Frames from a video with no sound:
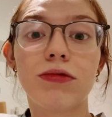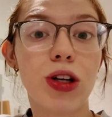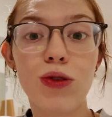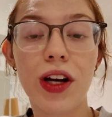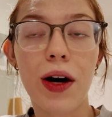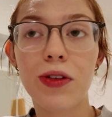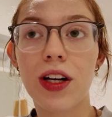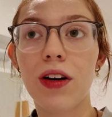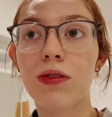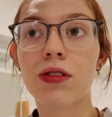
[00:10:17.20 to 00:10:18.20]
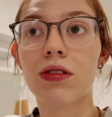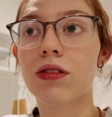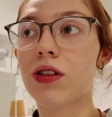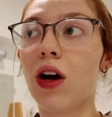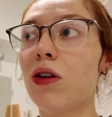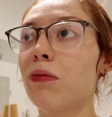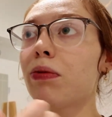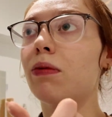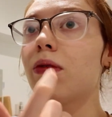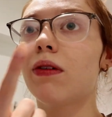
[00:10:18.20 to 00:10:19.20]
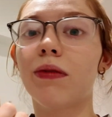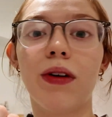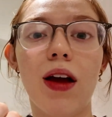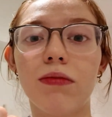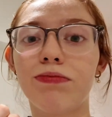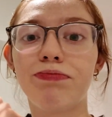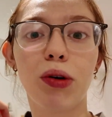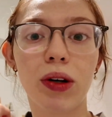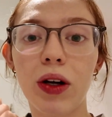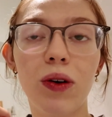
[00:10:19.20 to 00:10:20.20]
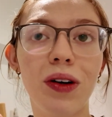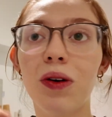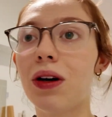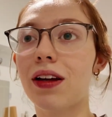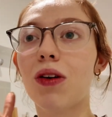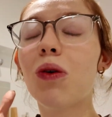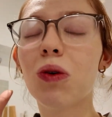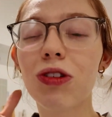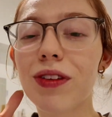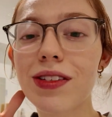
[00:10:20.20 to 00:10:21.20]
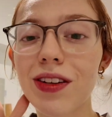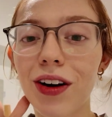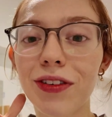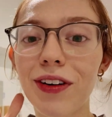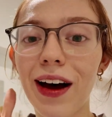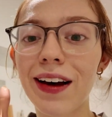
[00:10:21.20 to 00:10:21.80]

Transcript: 2 shower gels, soap, body oil, like all of this stuff.